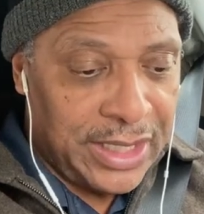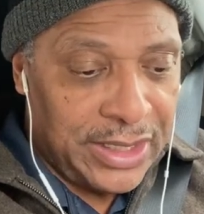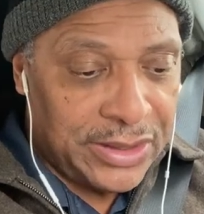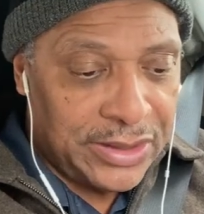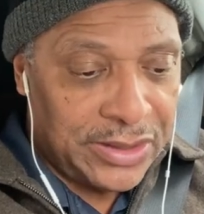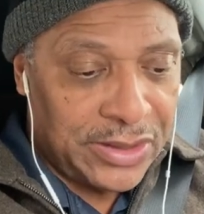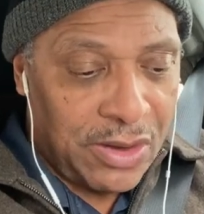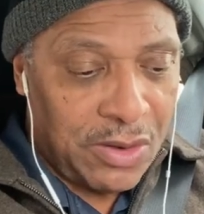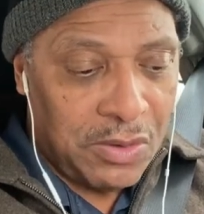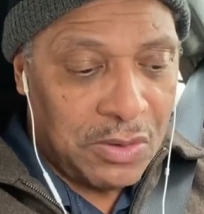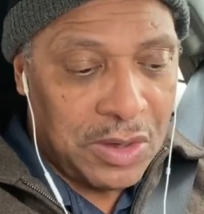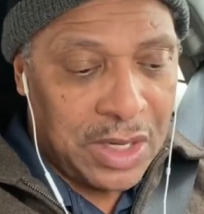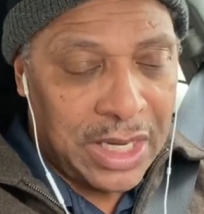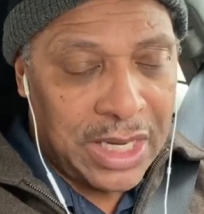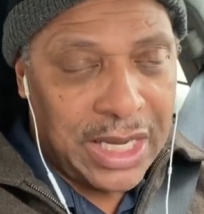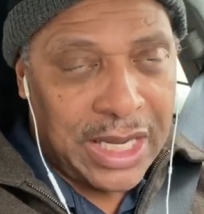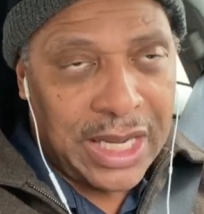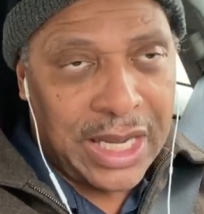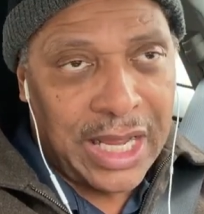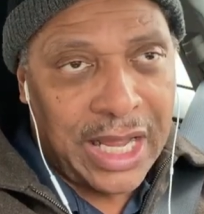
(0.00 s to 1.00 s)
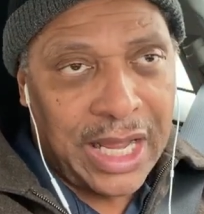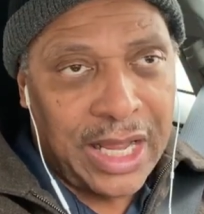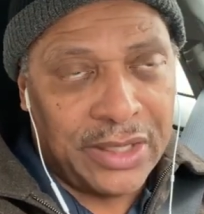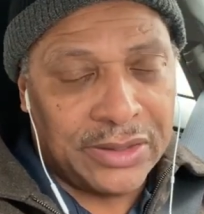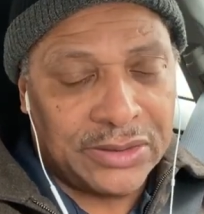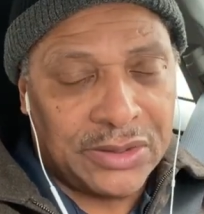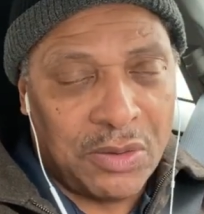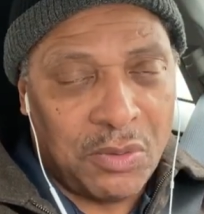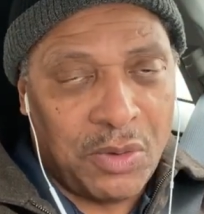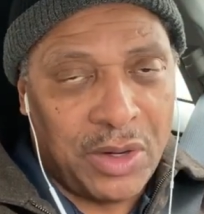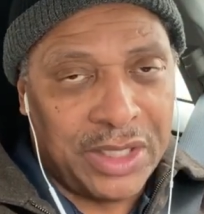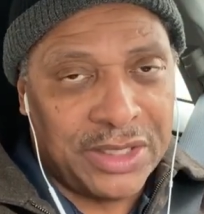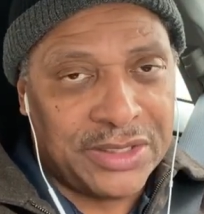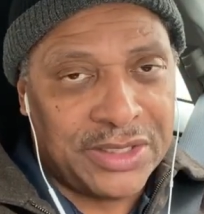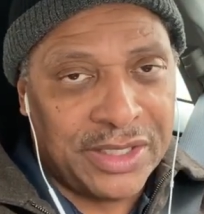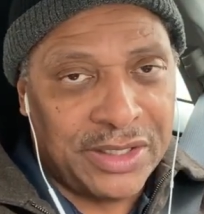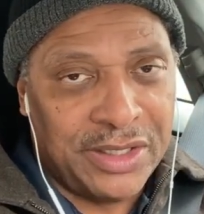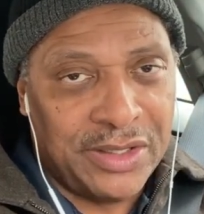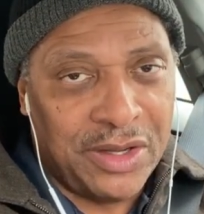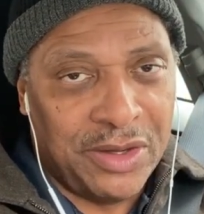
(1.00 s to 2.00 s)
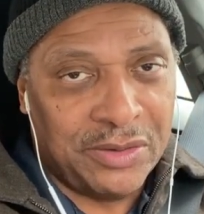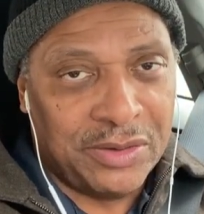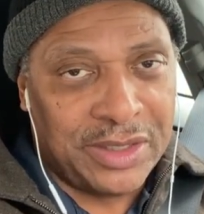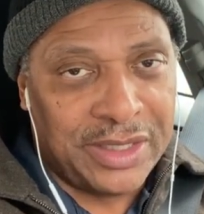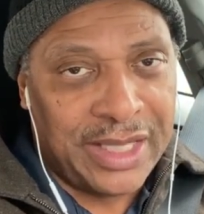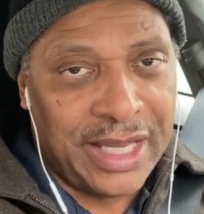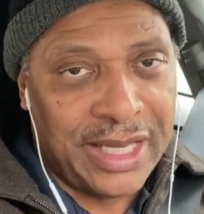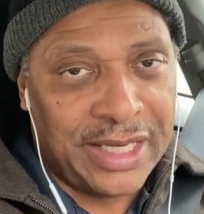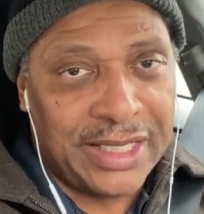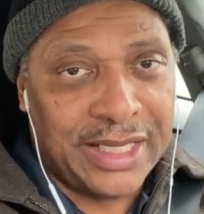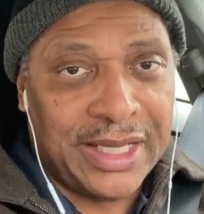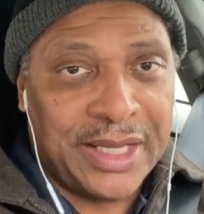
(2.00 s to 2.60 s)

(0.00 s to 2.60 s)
So I also wanted to note that